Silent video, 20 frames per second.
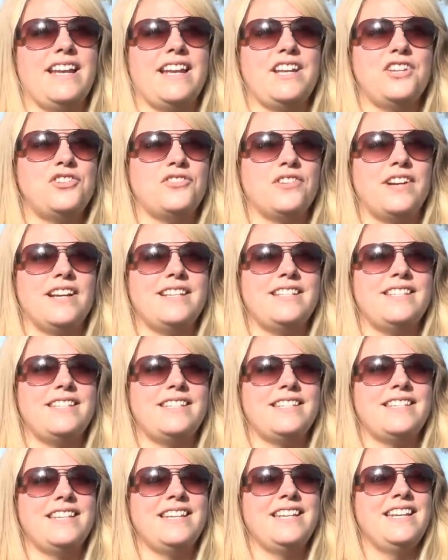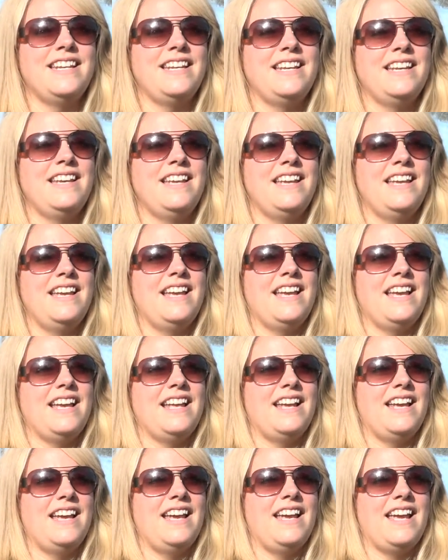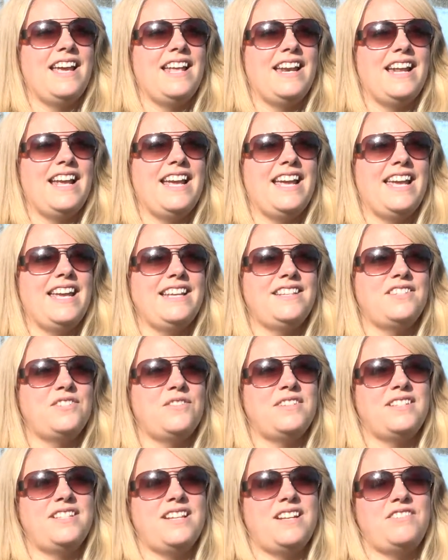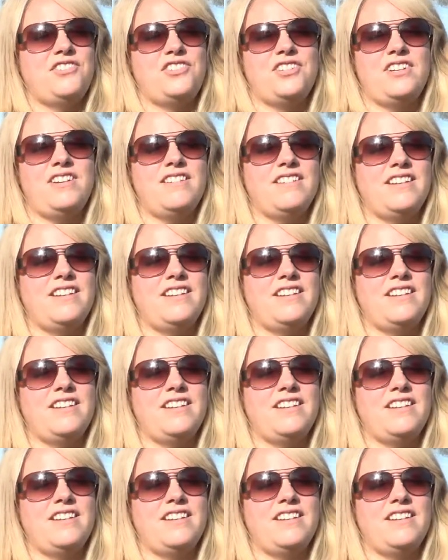interest?" And I sort of said, sure,